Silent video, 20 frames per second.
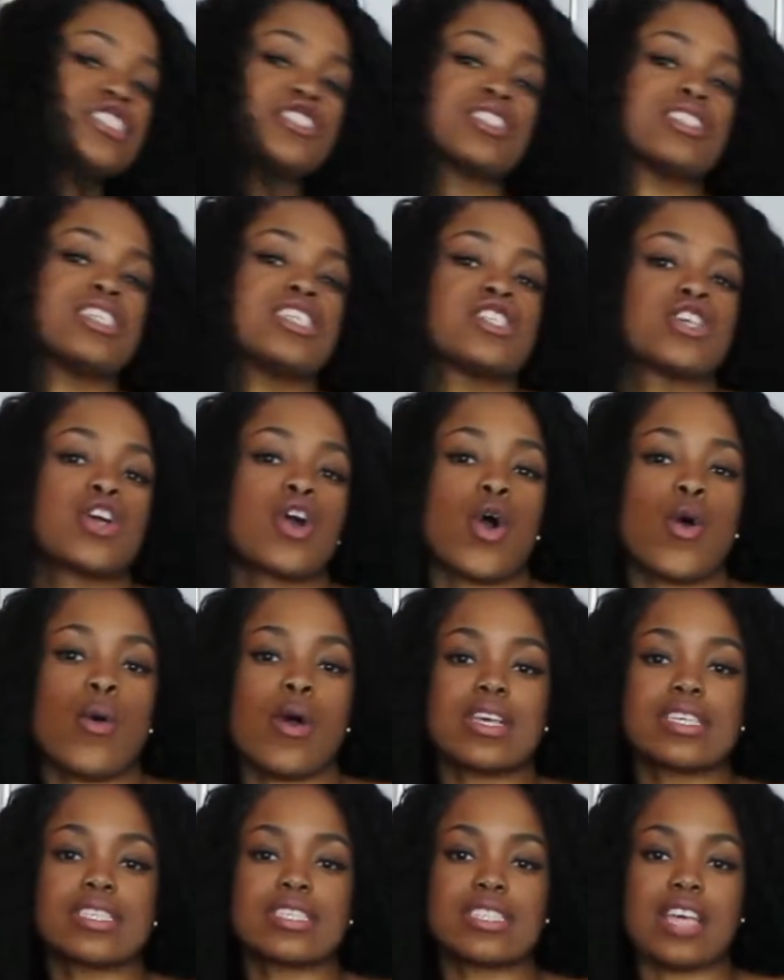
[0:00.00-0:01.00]
Just need to
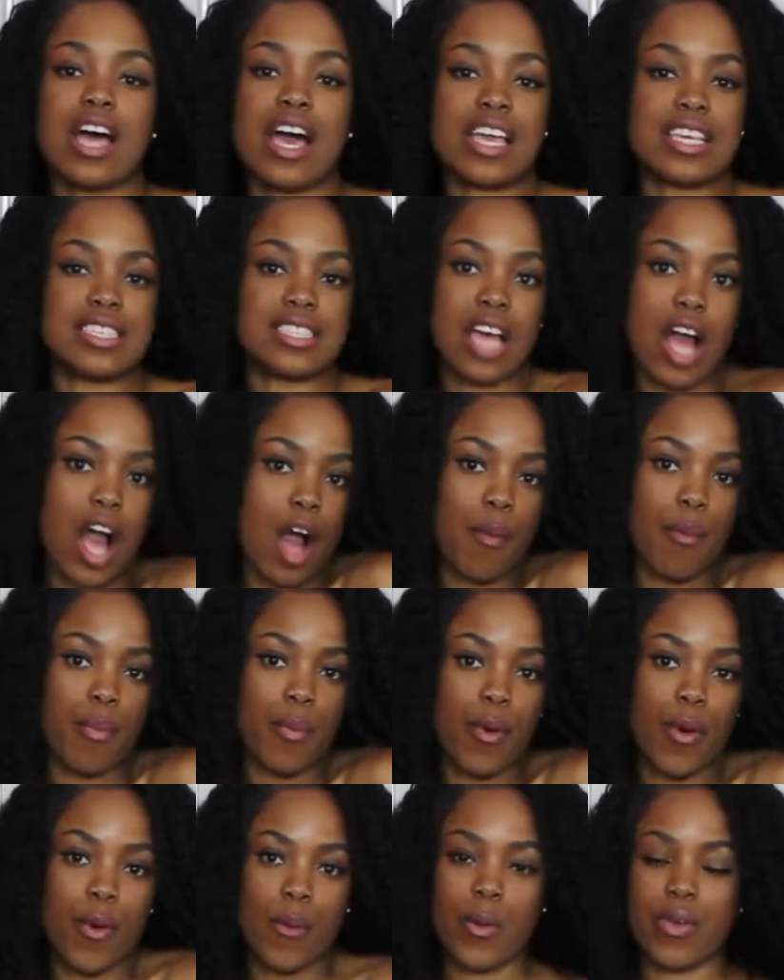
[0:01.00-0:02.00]
go a size up
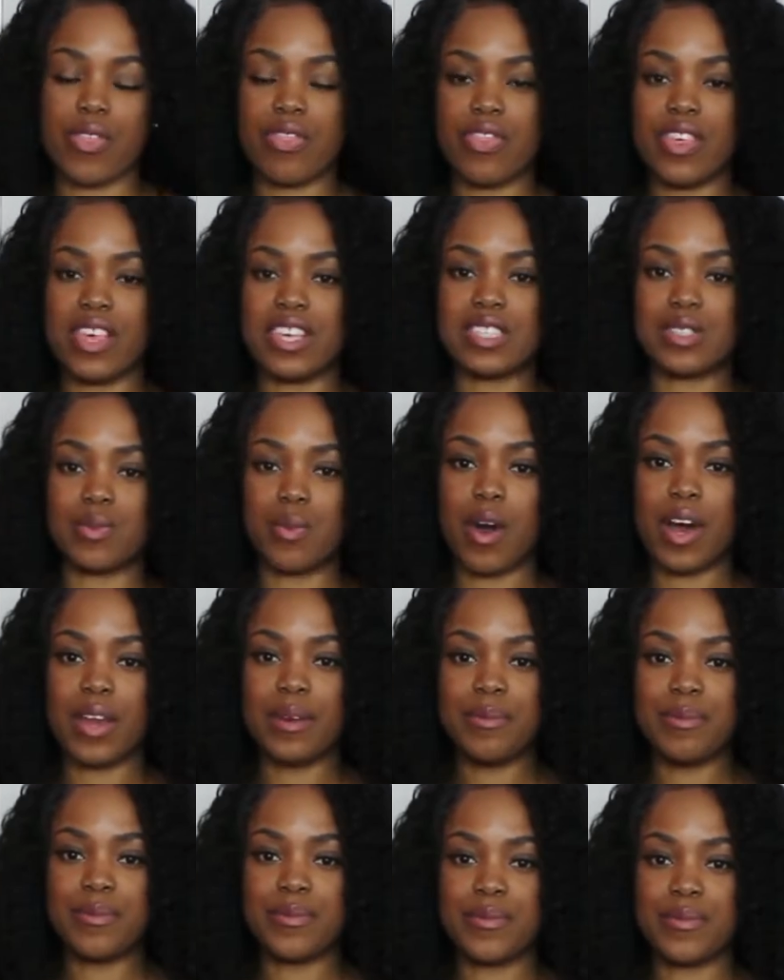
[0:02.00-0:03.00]
with this
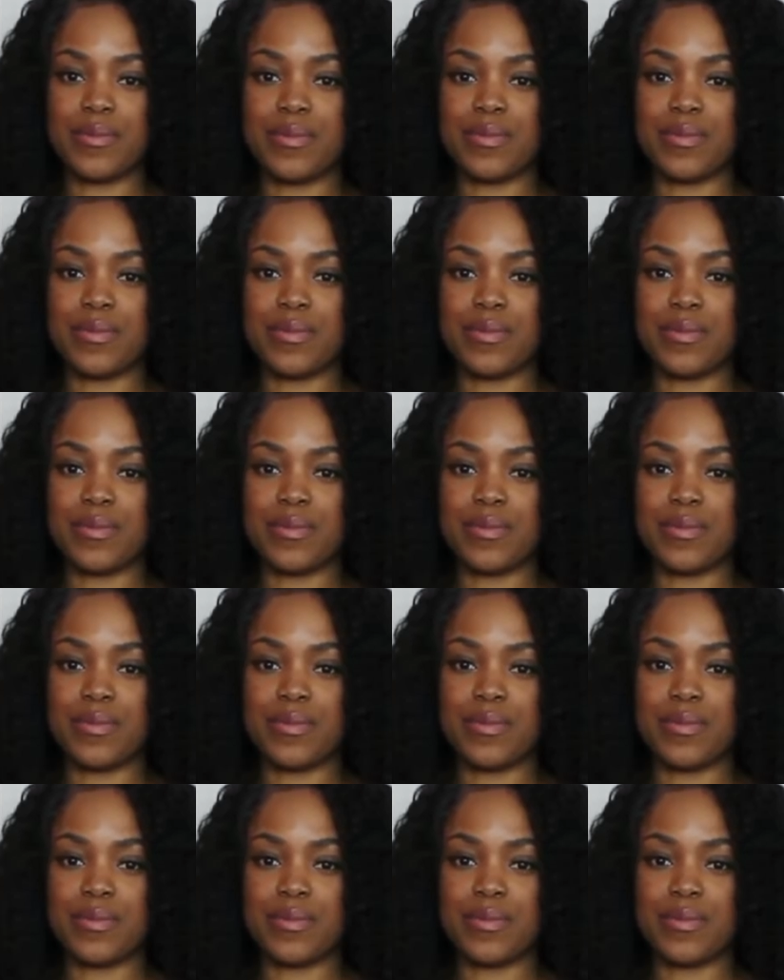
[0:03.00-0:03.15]
one.